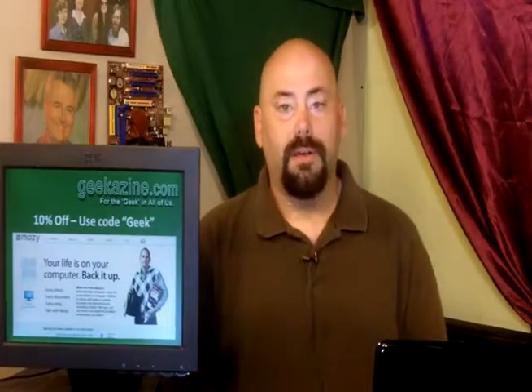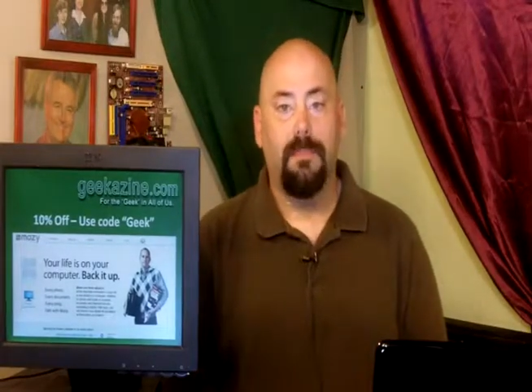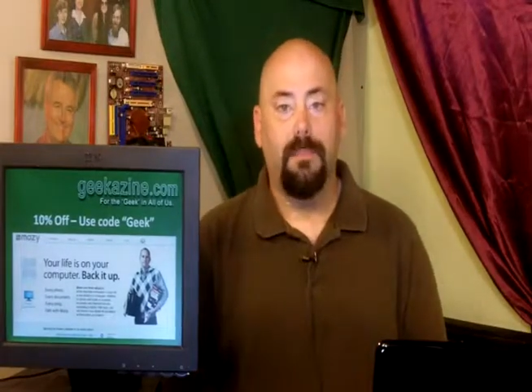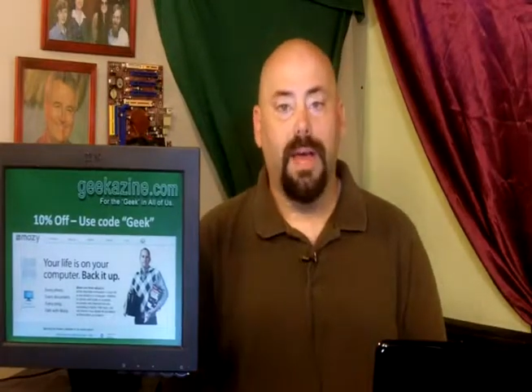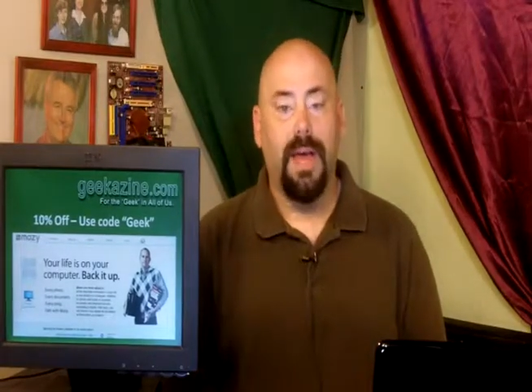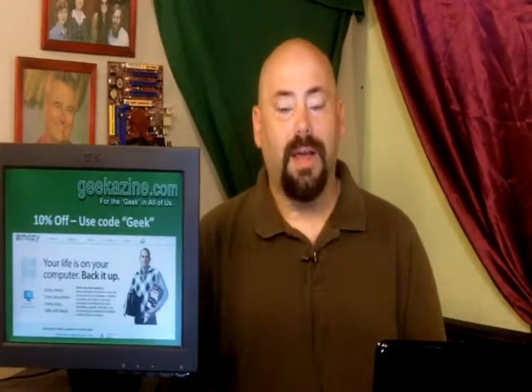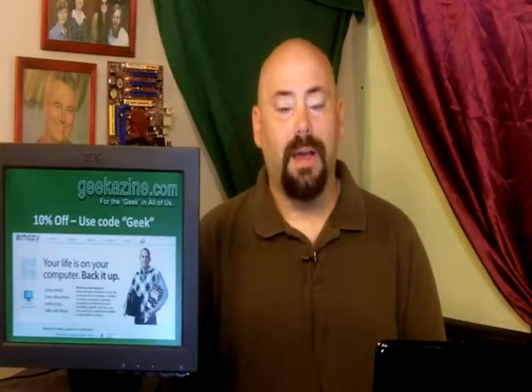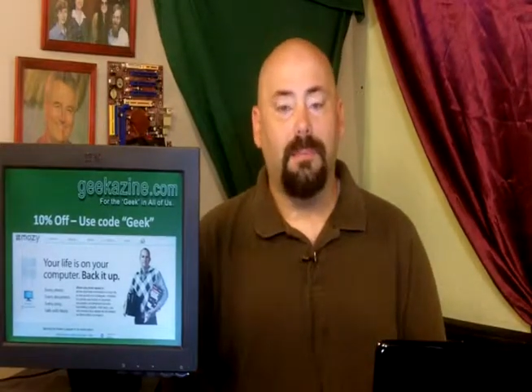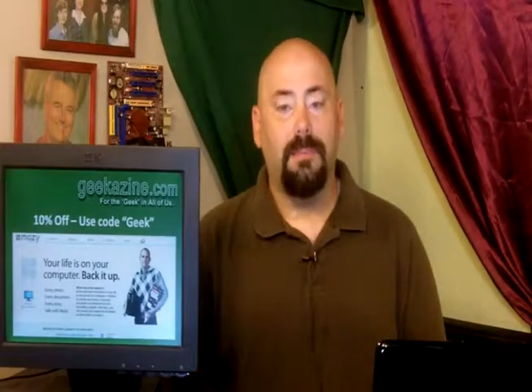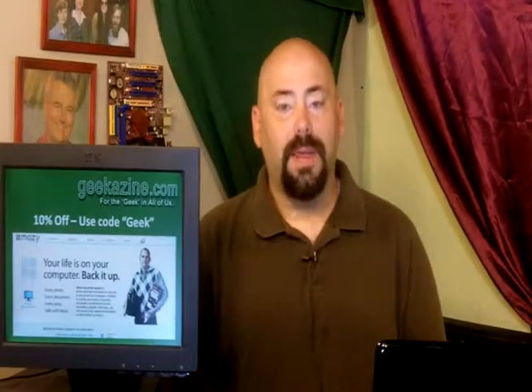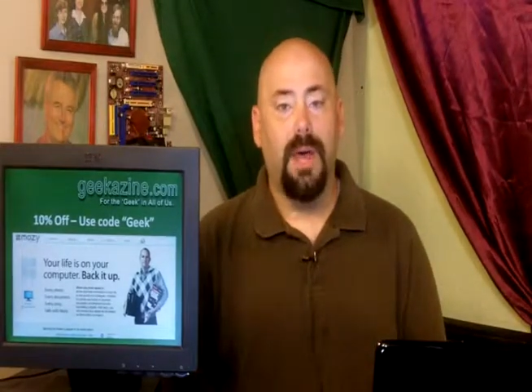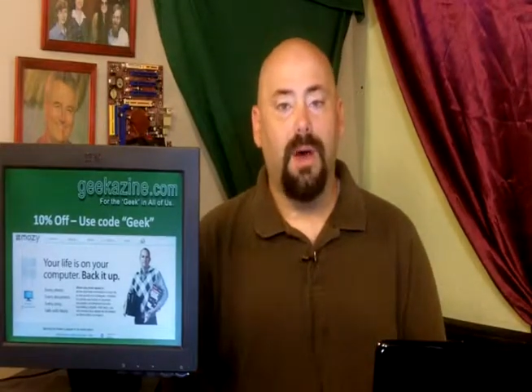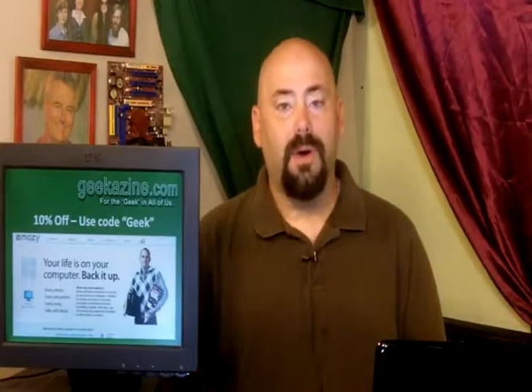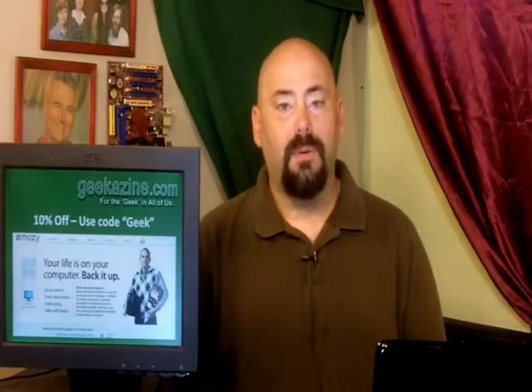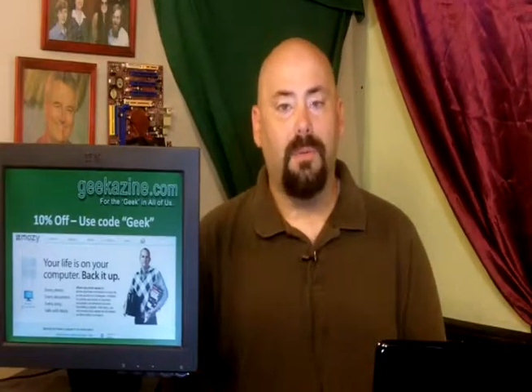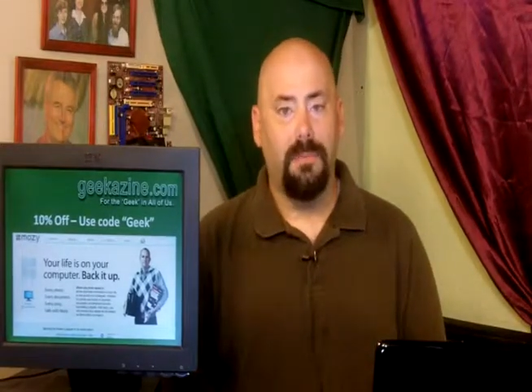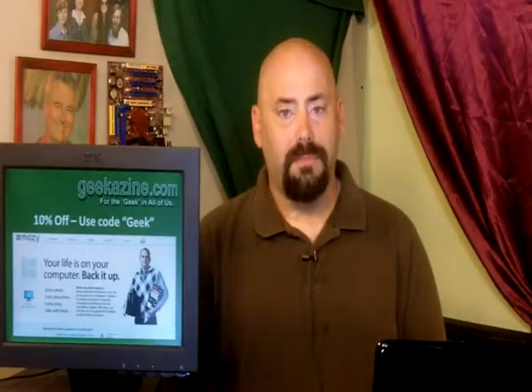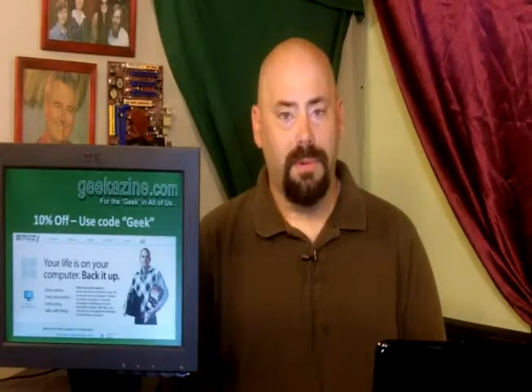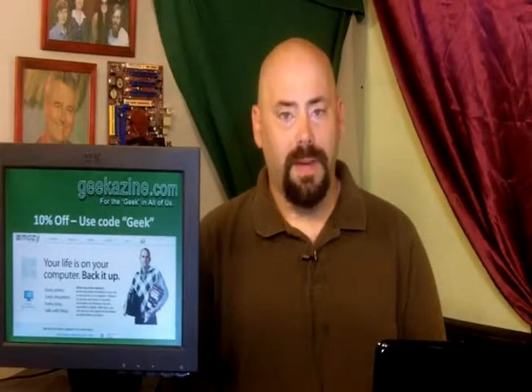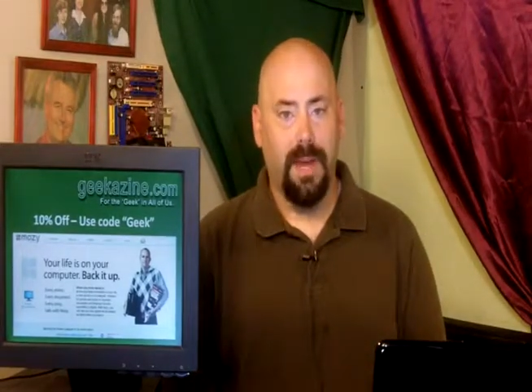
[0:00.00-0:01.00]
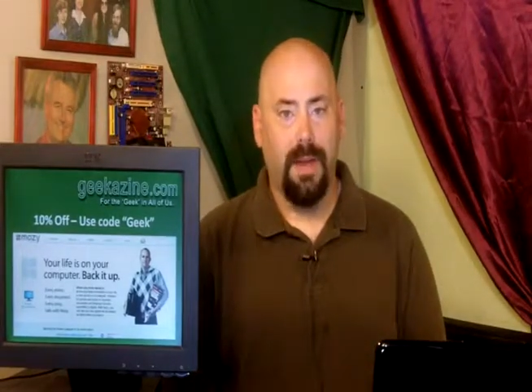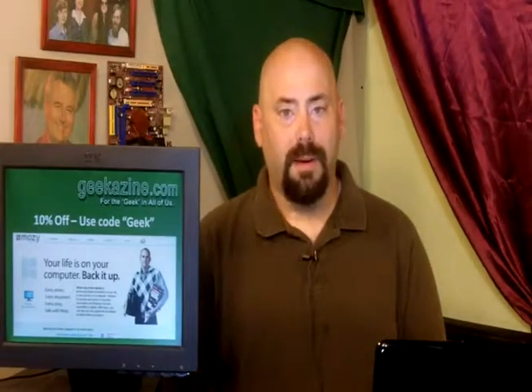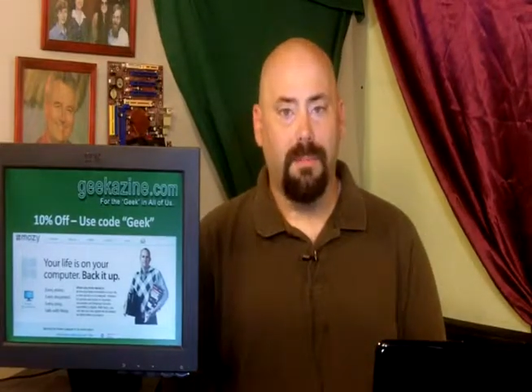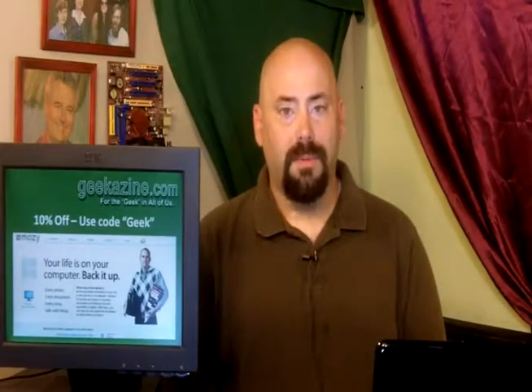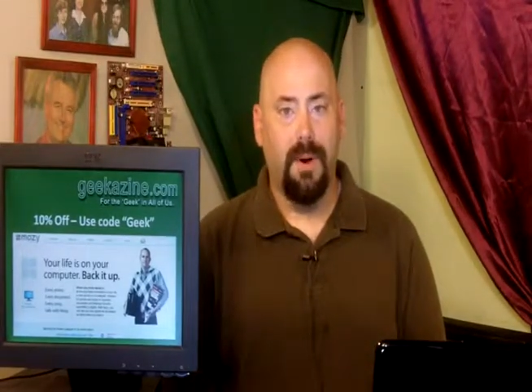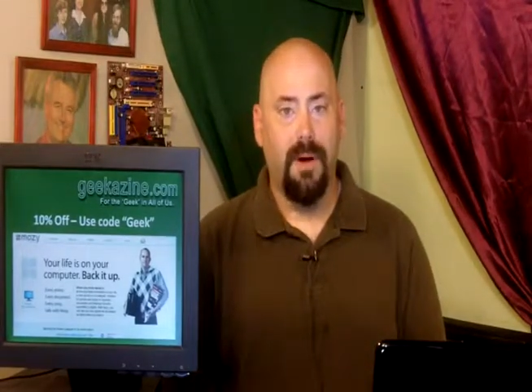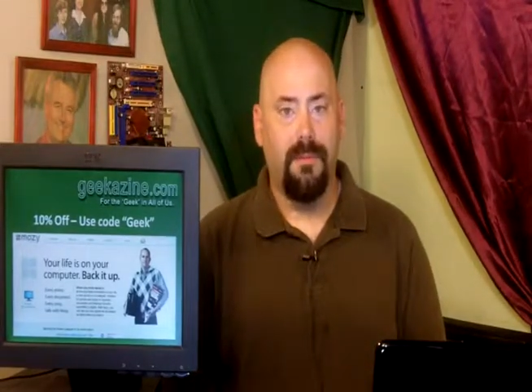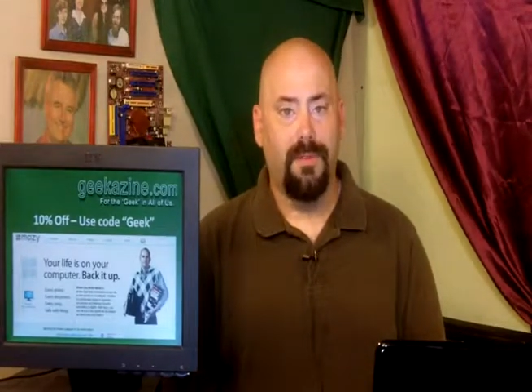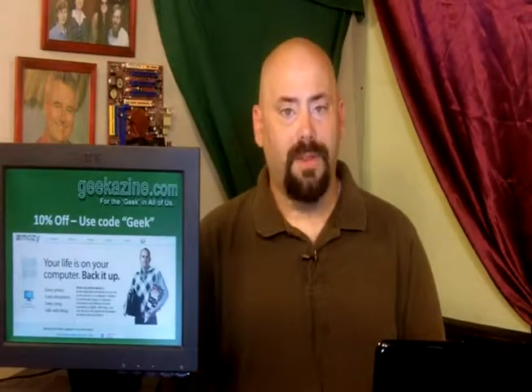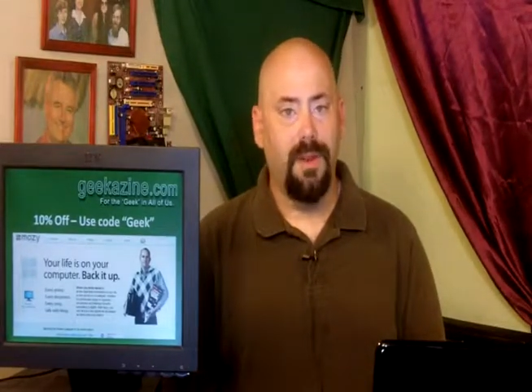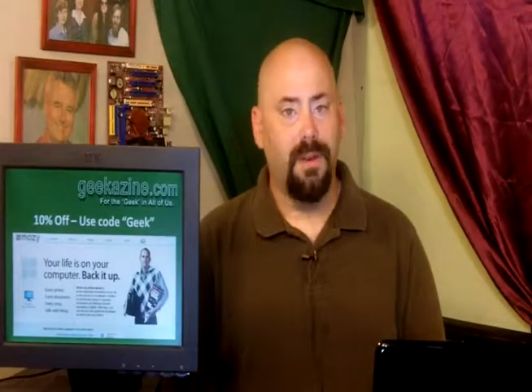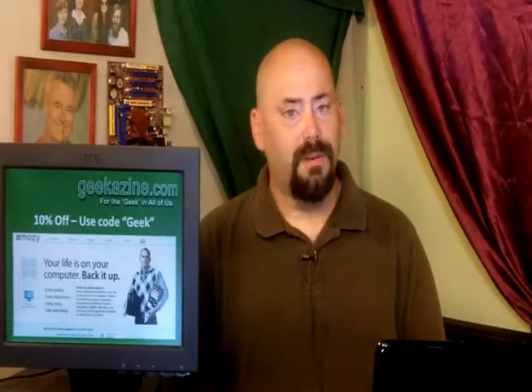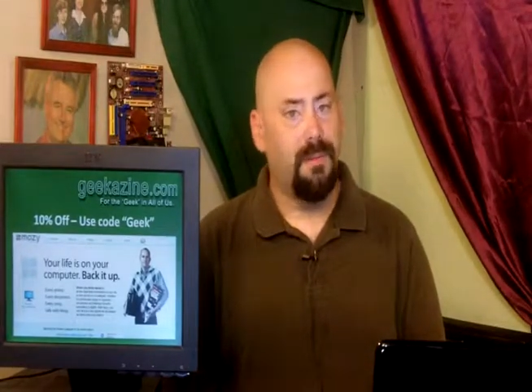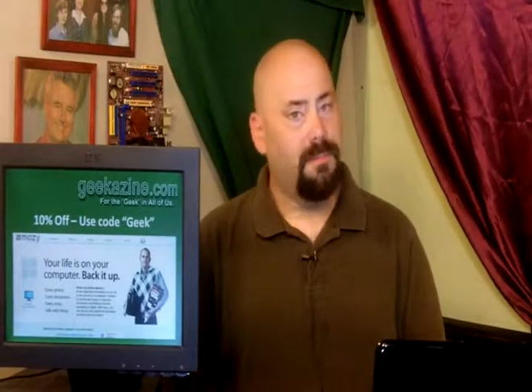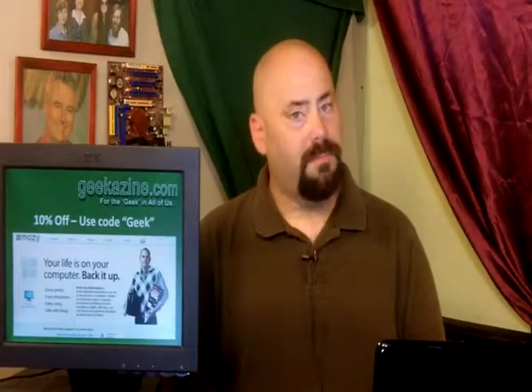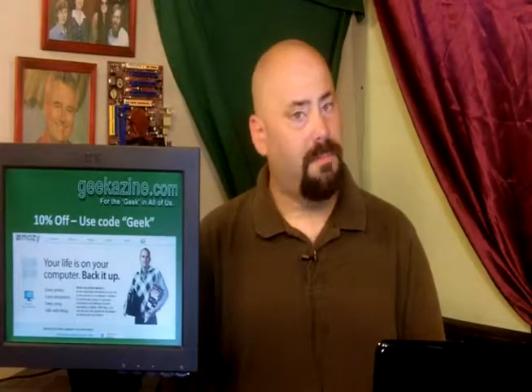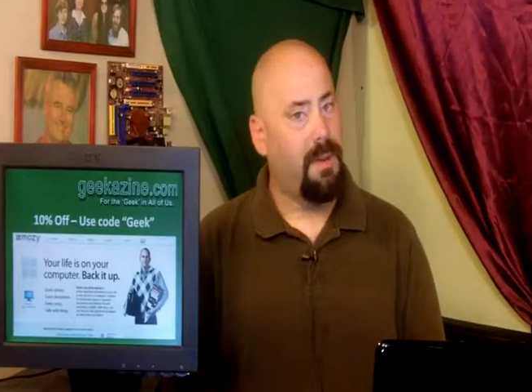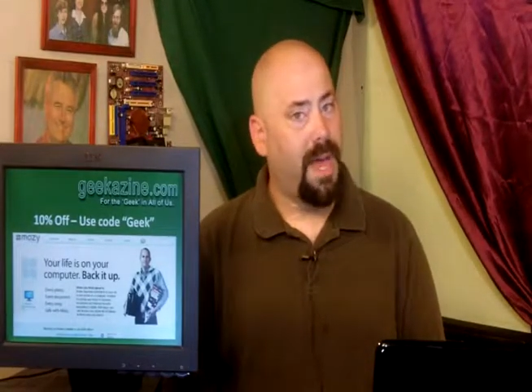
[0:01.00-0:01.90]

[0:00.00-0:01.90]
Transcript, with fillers: Back up now, back up often,